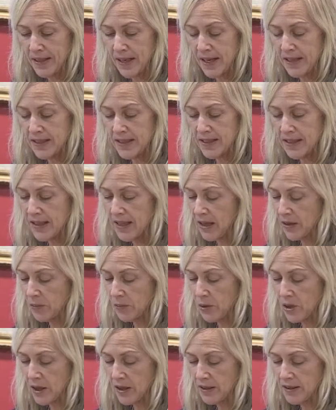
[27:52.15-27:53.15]
I see
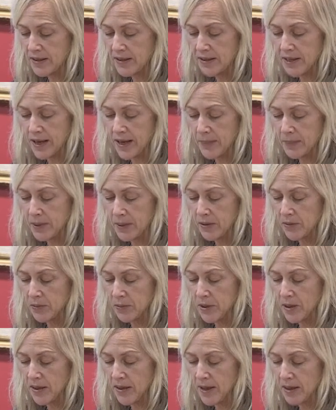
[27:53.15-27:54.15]
that one, Simon,
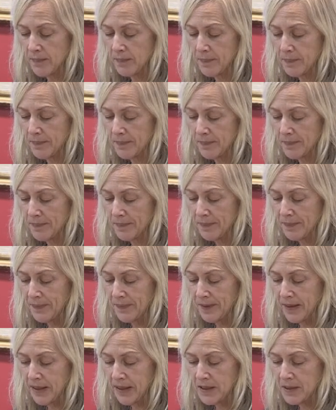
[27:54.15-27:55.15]
with them.
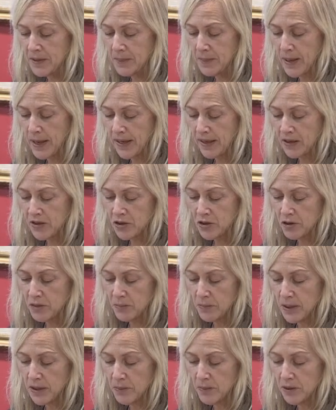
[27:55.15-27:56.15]
His back is to
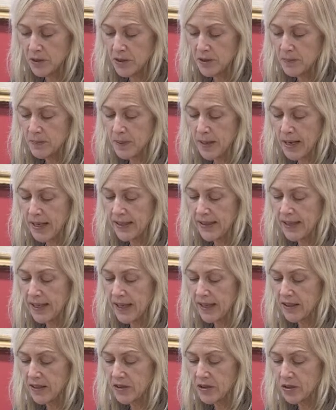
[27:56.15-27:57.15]
me with his bad
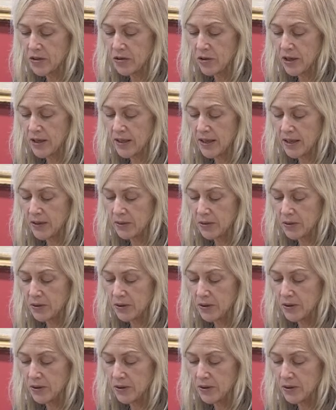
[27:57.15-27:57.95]
leg straight out.